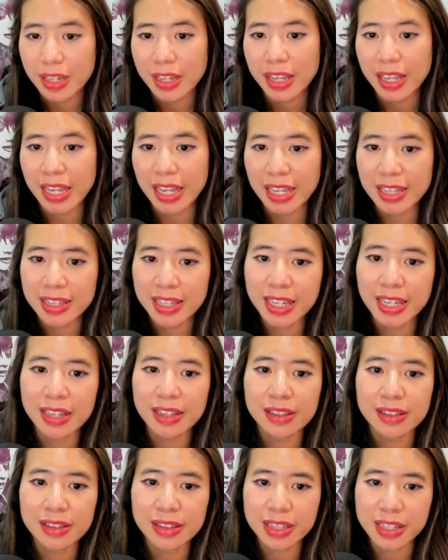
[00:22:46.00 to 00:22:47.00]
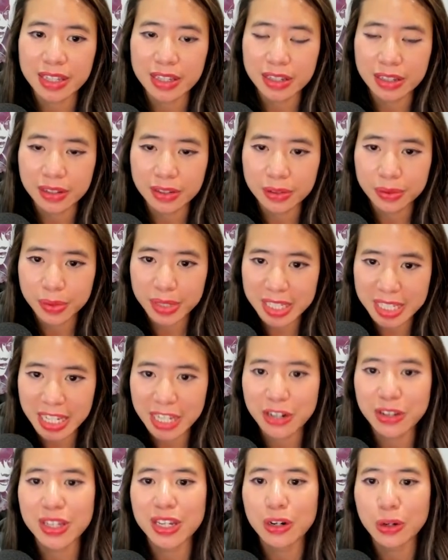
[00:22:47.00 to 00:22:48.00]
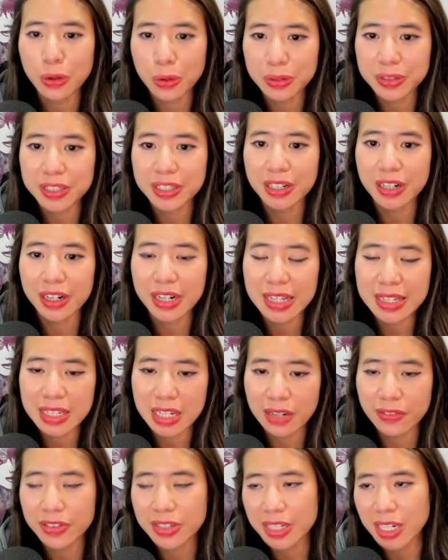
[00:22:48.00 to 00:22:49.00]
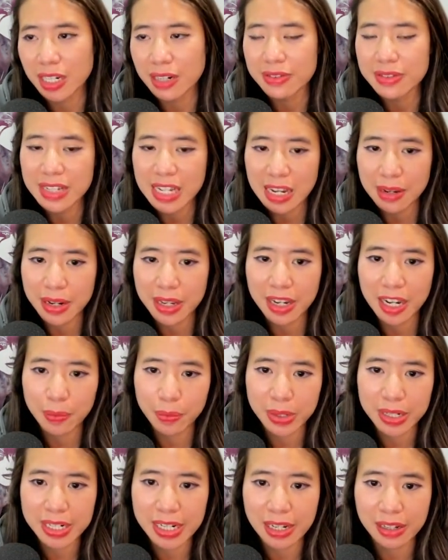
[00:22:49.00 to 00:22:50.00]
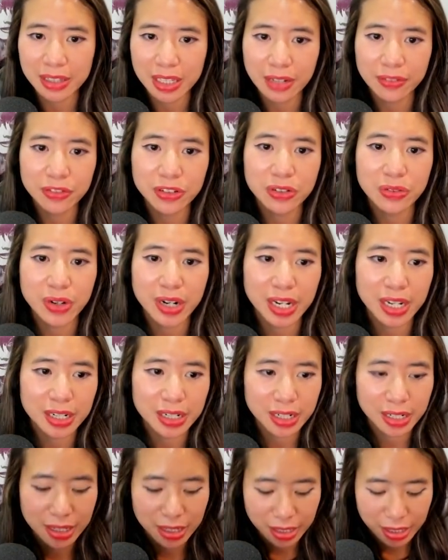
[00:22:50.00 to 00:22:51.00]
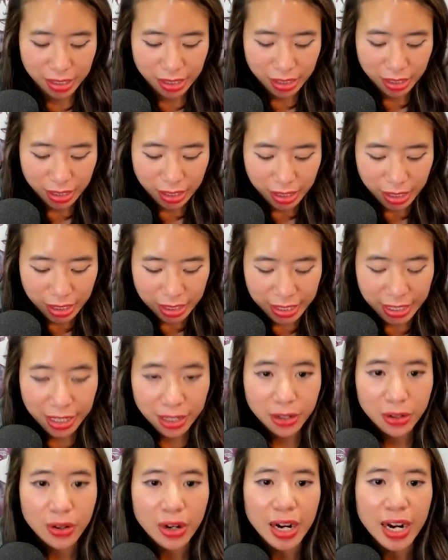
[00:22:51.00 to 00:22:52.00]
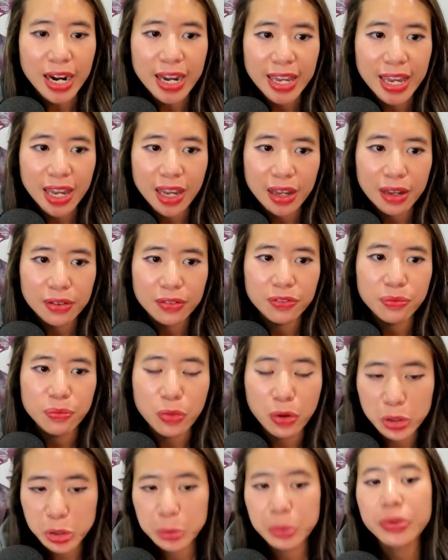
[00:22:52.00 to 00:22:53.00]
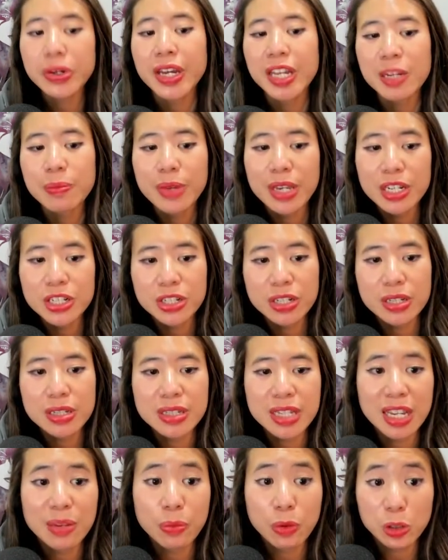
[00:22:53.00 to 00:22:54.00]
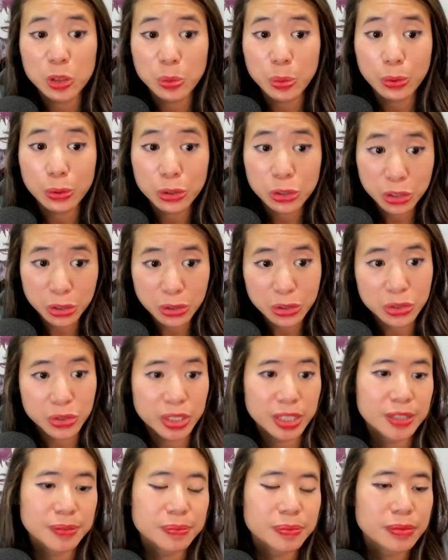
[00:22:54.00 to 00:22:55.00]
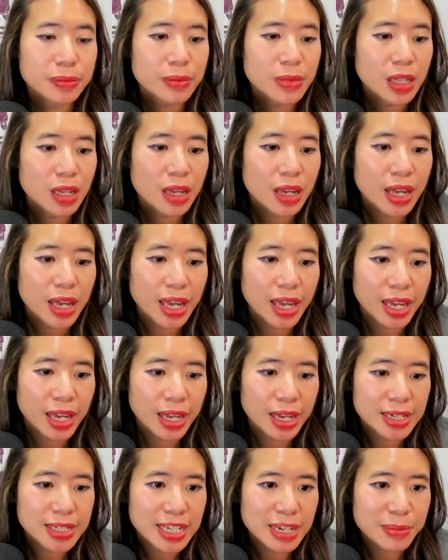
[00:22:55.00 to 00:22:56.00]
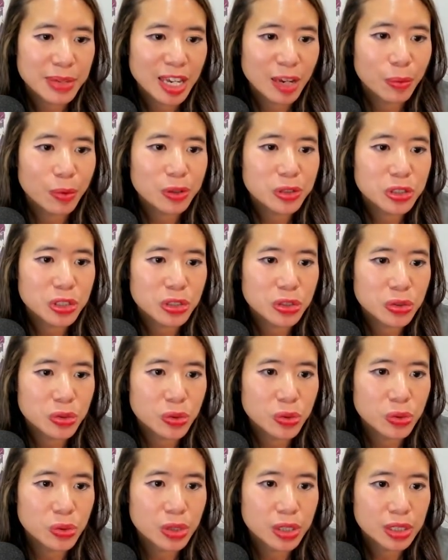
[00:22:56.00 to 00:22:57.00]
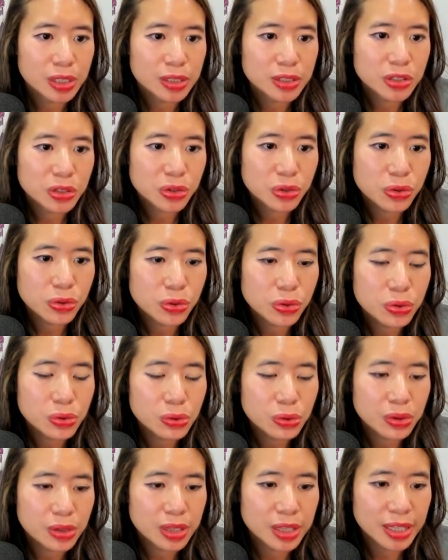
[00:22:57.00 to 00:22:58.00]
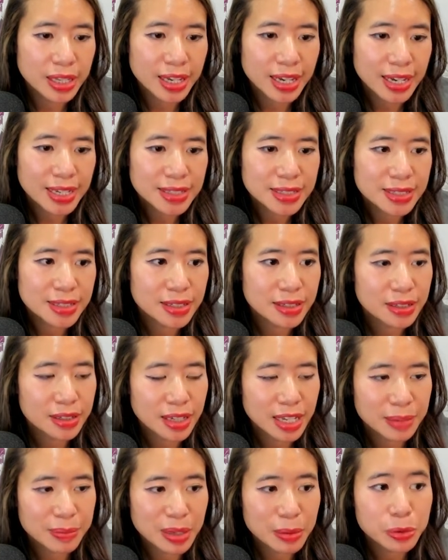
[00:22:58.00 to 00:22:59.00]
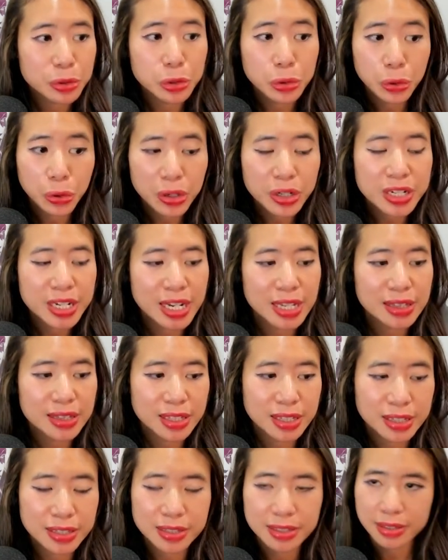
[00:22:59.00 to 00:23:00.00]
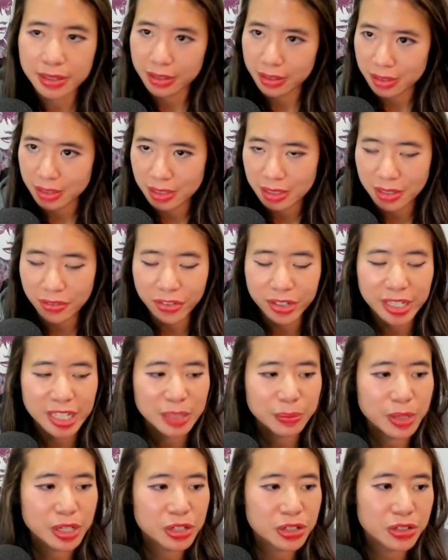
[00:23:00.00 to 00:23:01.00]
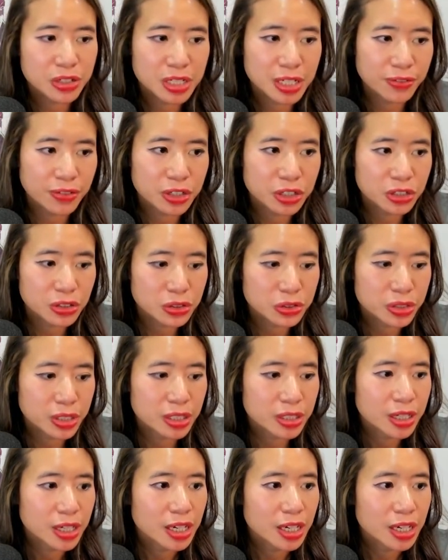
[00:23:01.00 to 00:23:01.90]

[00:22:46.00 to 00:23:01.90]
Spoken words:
And then the container that holds the card itself is kind of sliding up and down, left and right. Now I have multiple animations and multiple children. And I'm able to do that. I'm able to coordinate these different animations on different children